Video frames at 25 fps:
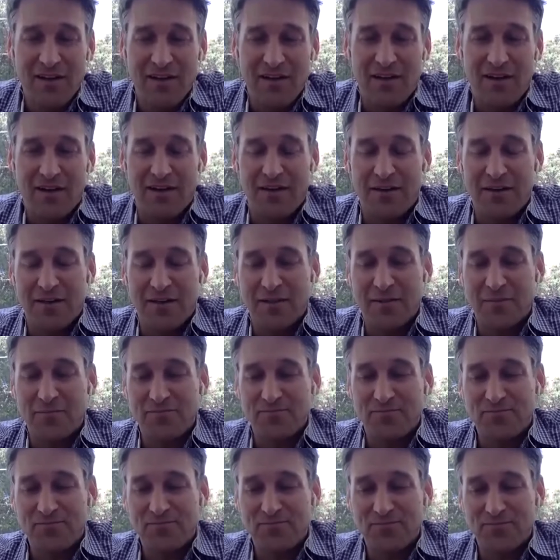
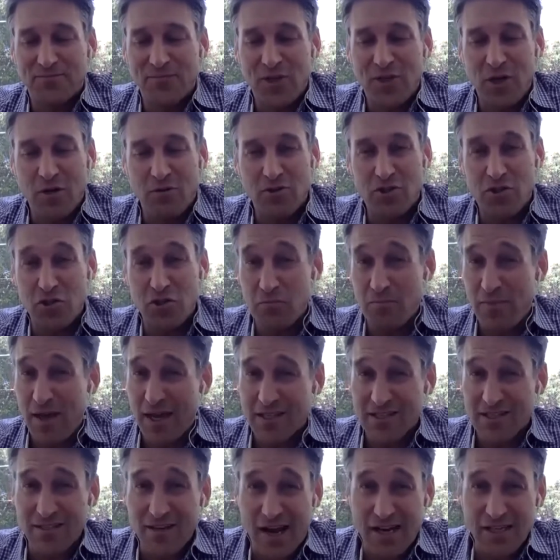Zoom
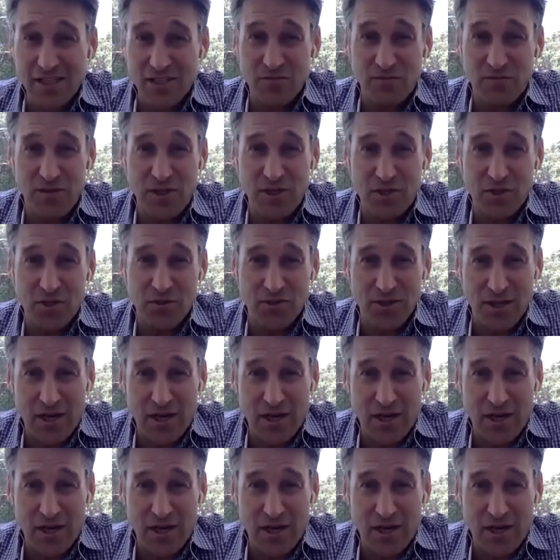makes nice features,